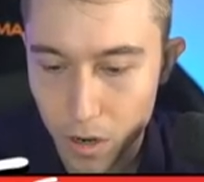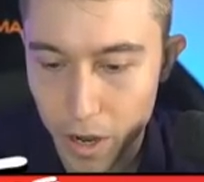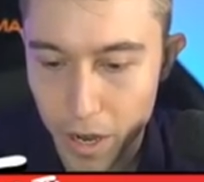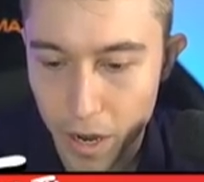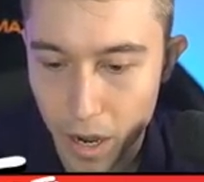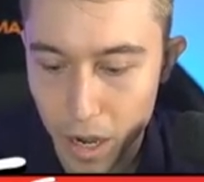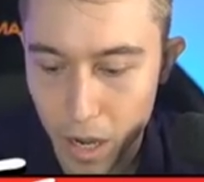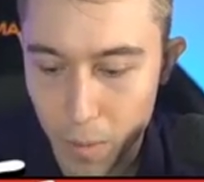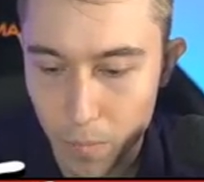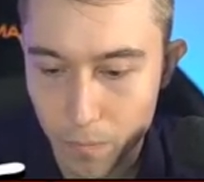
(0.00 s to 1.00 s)
All right.
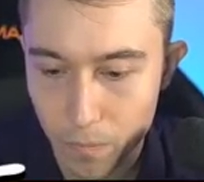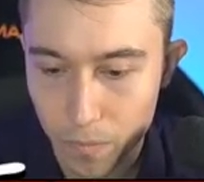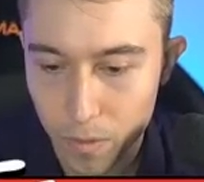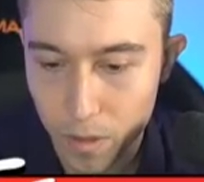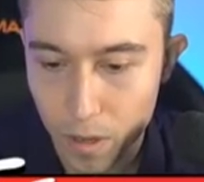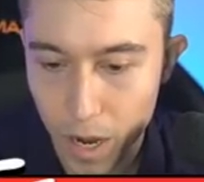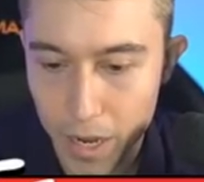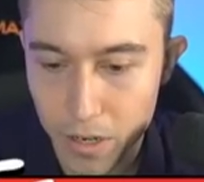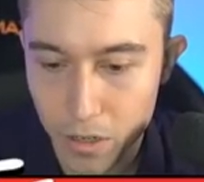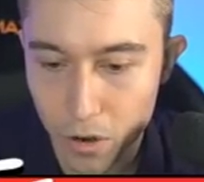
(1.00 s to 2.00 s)
Um,
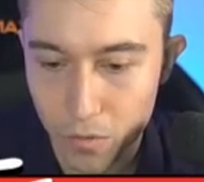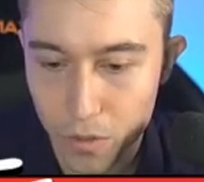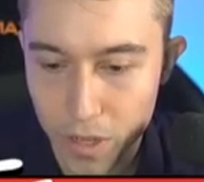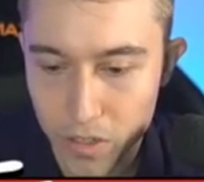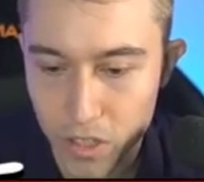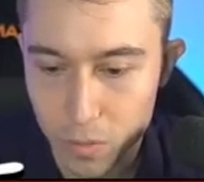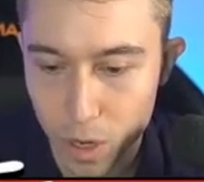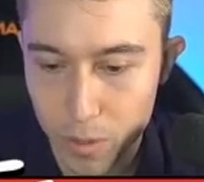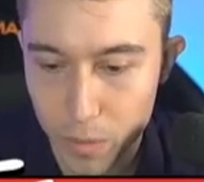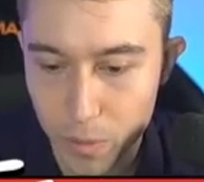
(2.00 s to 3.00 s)
I need to go in for this. He's
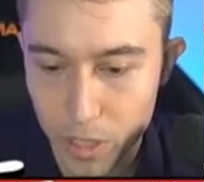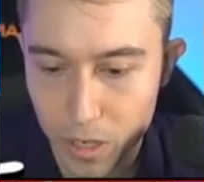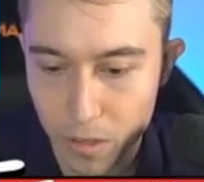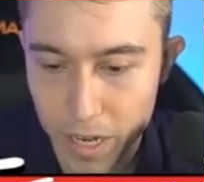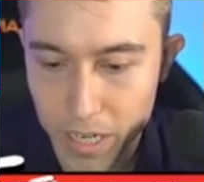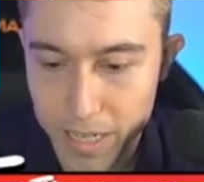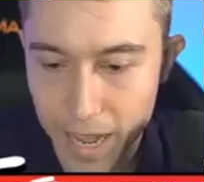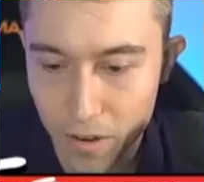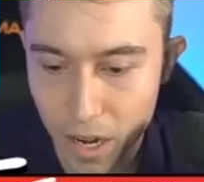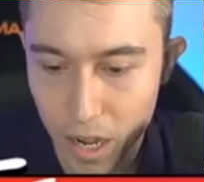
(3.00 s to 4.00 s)
probably going to be able to get a lightning
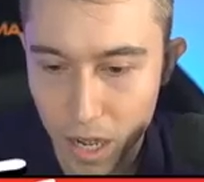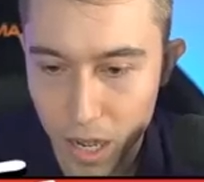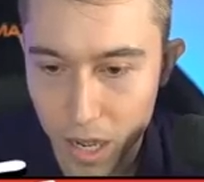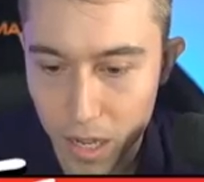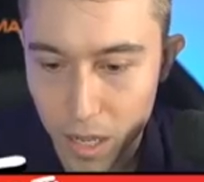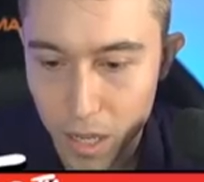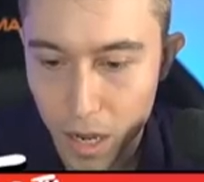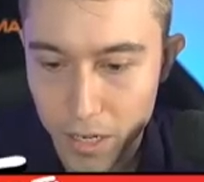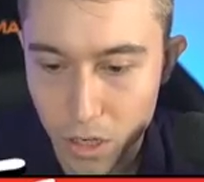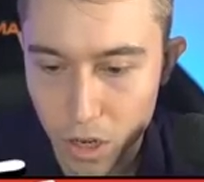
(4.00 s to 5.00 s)
down. Uh,
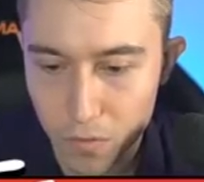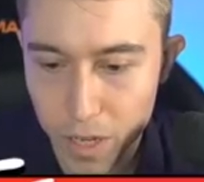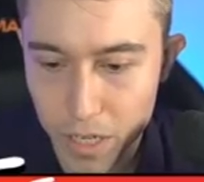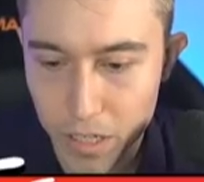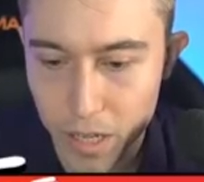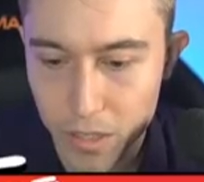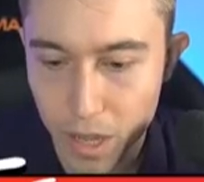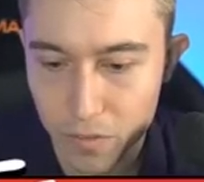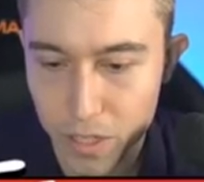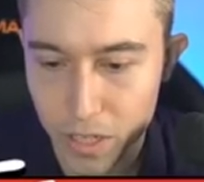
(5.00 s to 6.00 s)
I don't know if lightning... It
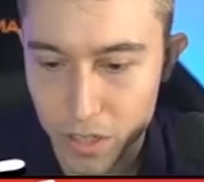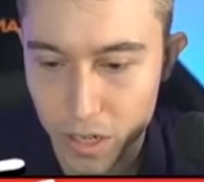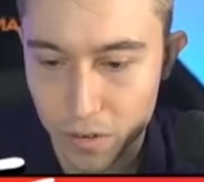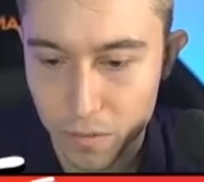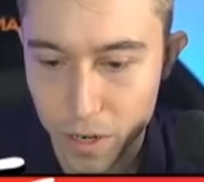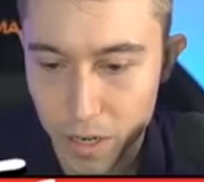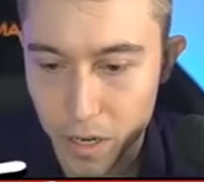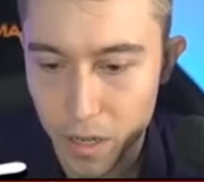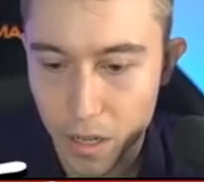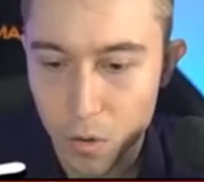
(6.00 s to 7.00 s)
definitely doesn't right?
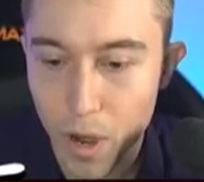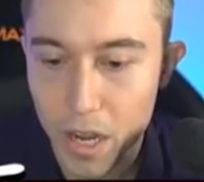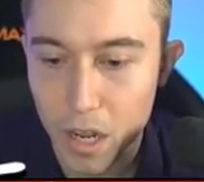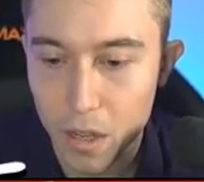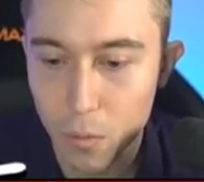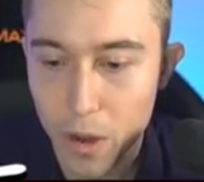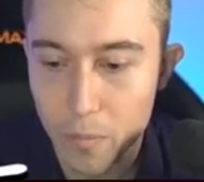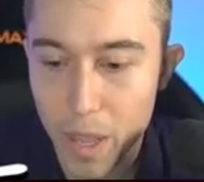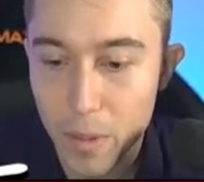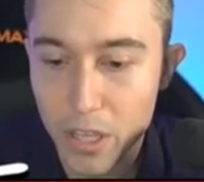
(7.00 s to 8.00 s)
Wait,
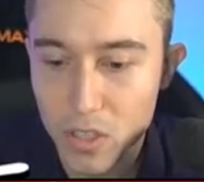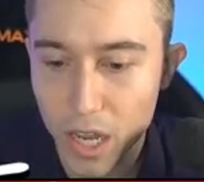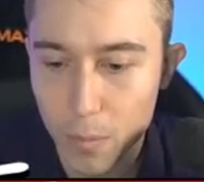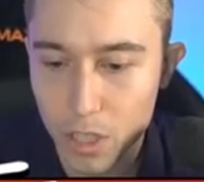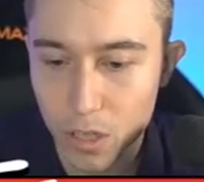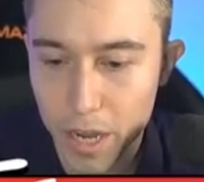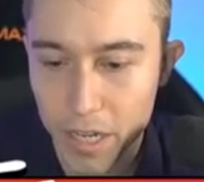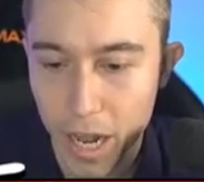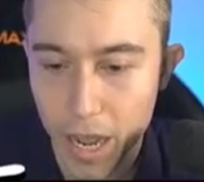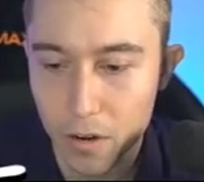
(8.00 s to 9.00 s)
wait. Maybe he's not able to
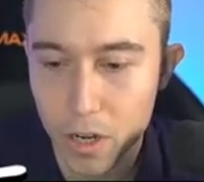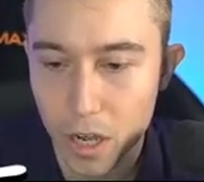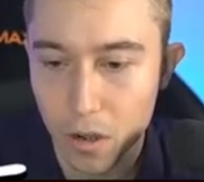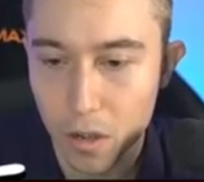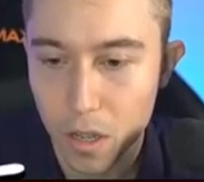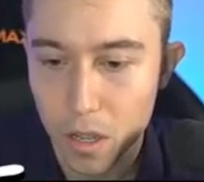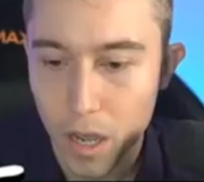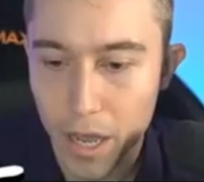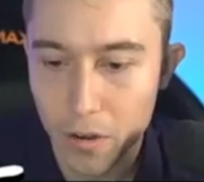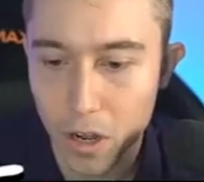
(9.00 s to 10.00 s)
lightning. I don't know.
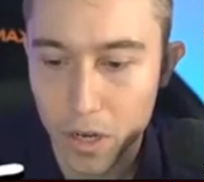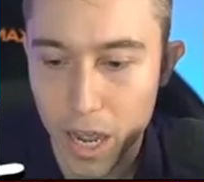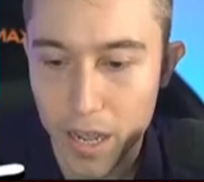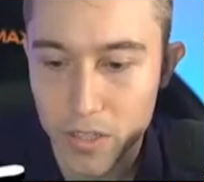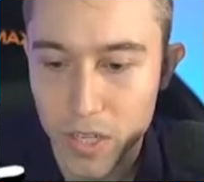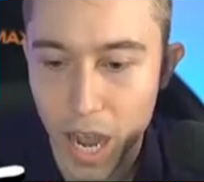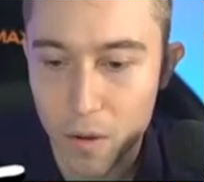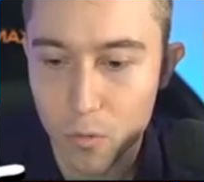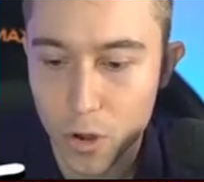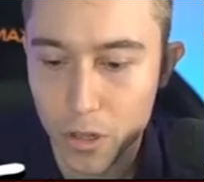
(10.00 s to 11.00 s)
I don't know, guys.
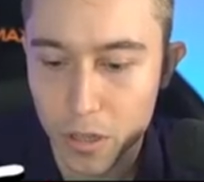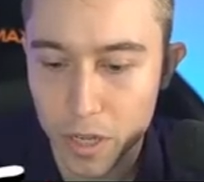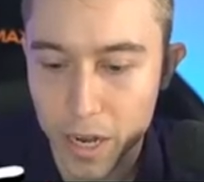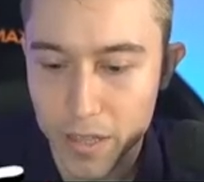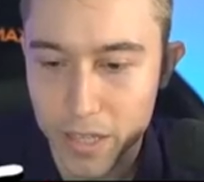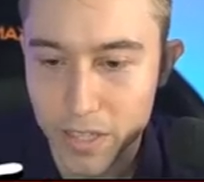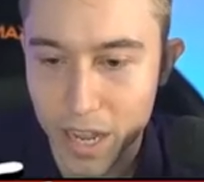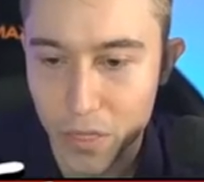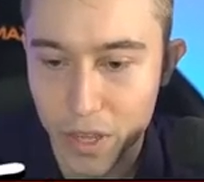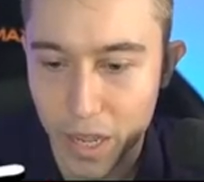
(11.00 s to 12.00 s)
I'm really looking at this,
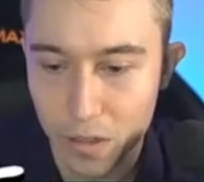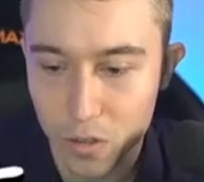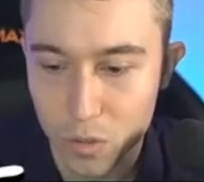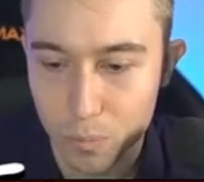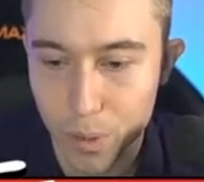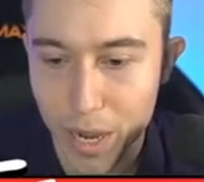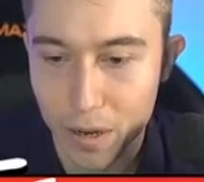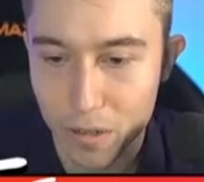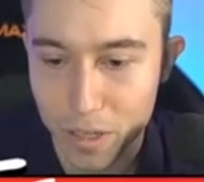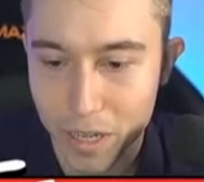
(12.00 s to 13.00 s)
and I think I lose
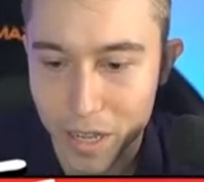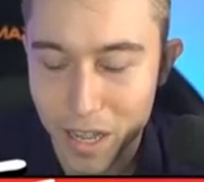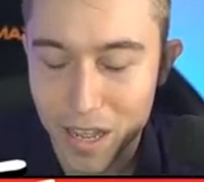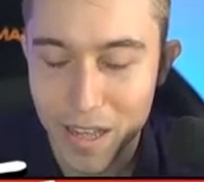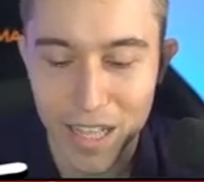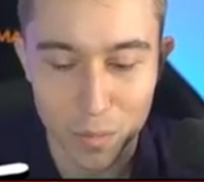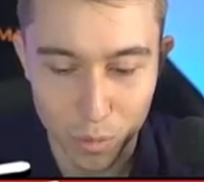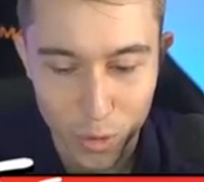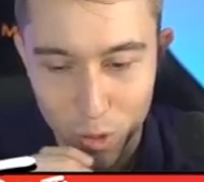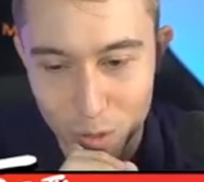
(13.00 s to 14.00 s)
barely. That's
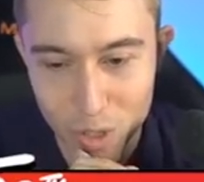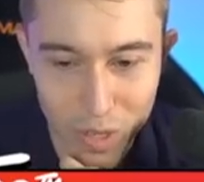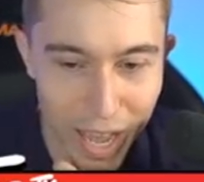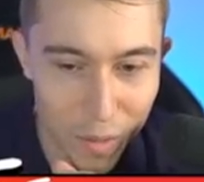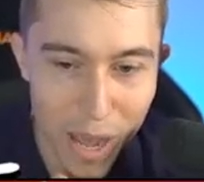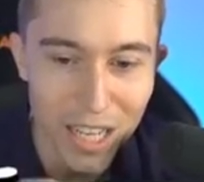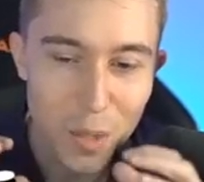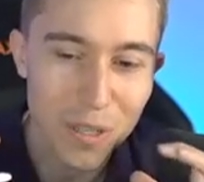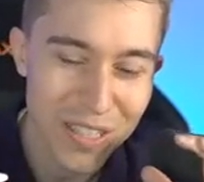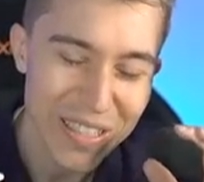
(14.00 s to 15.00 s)
brutal. So, yeah, the
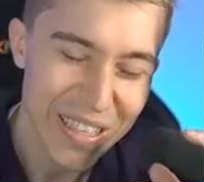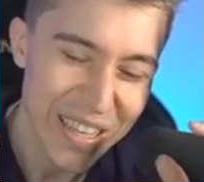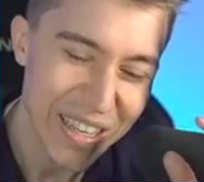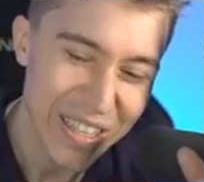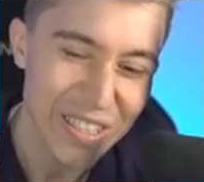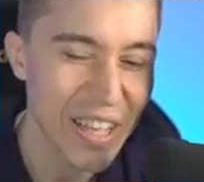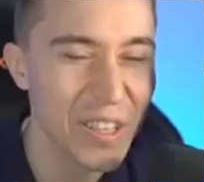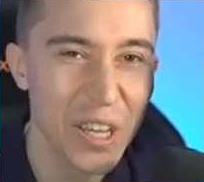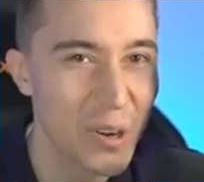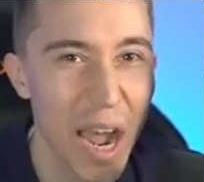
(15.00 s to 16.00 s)
matchup is
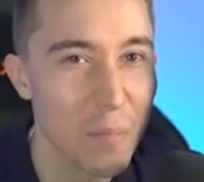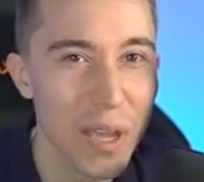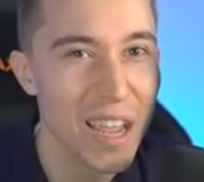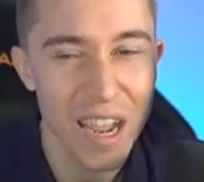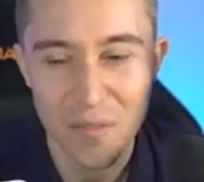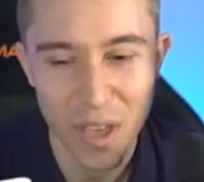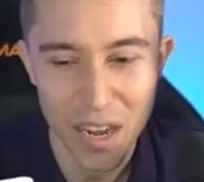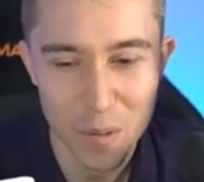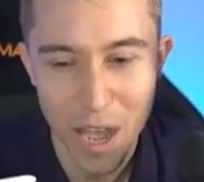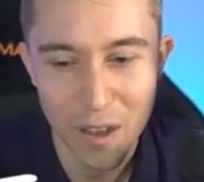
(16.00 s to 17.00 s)
slightly crappy if they
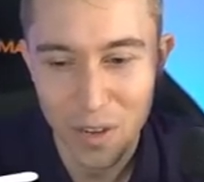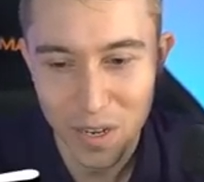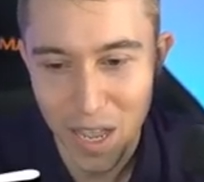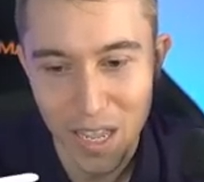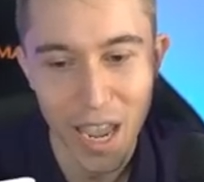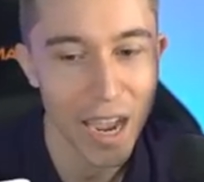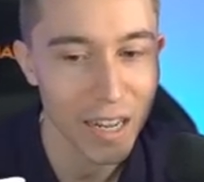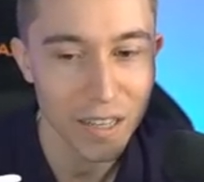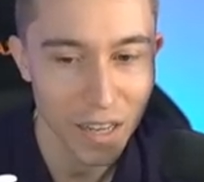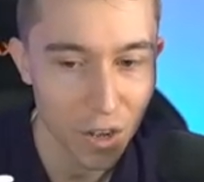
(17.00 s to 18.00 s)
end up having a
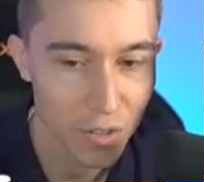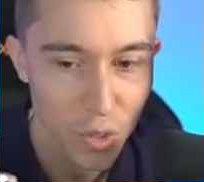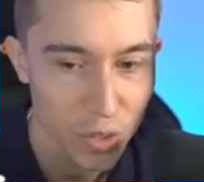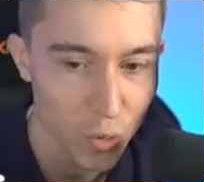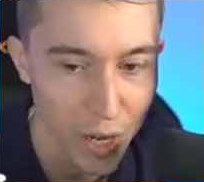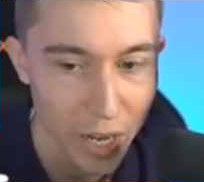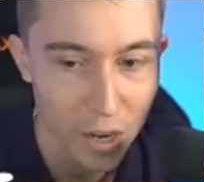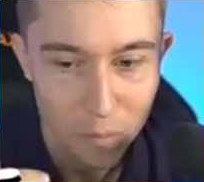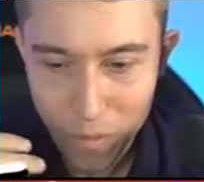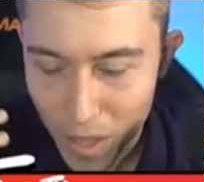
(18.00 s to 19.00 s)
cannon and also a
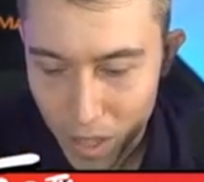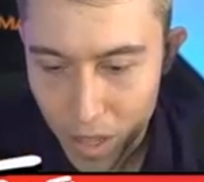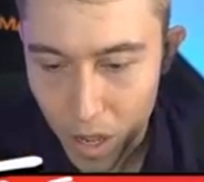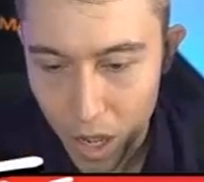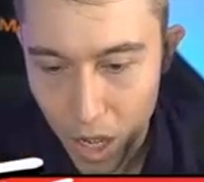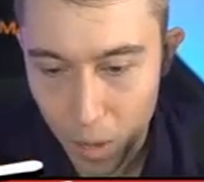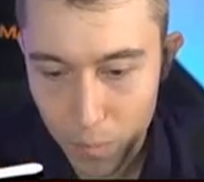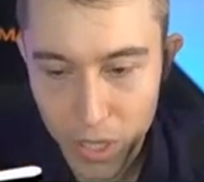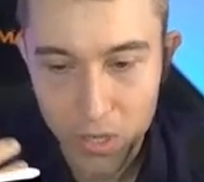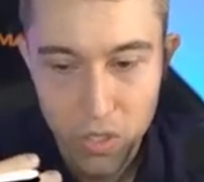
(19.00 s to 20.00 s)
tornado
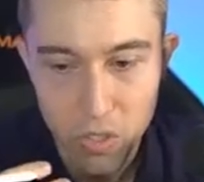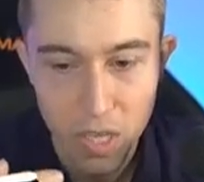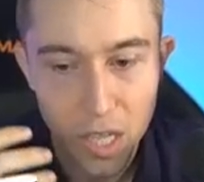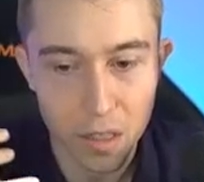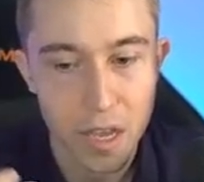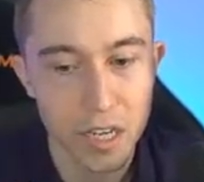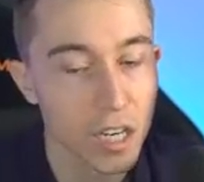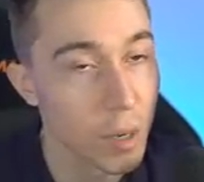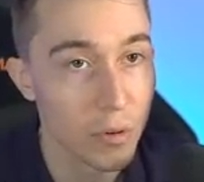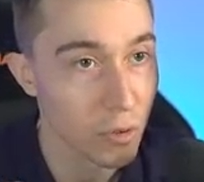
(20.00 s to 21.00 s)
um, because they can lightning
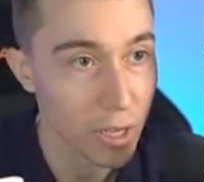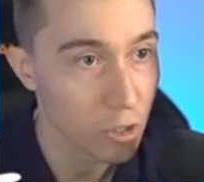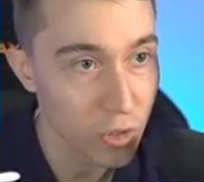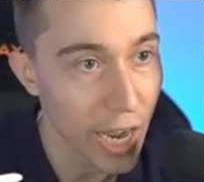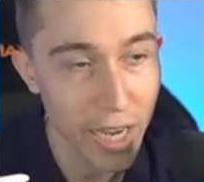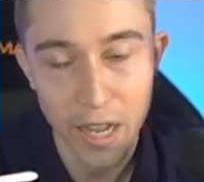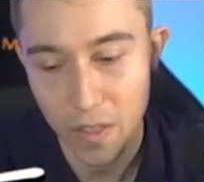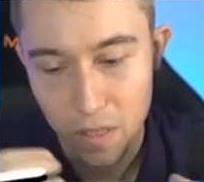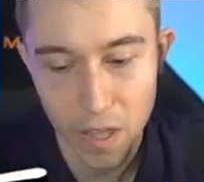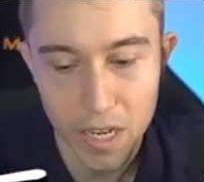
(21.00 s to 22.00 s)
on top of your Electro Dragon
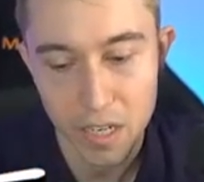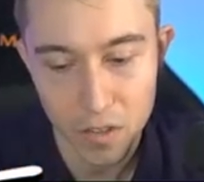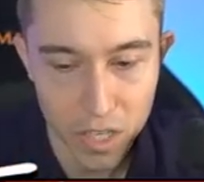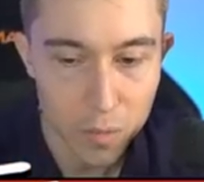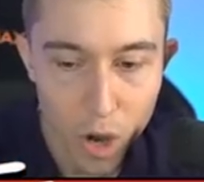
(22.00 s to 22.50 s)
and then lightning on the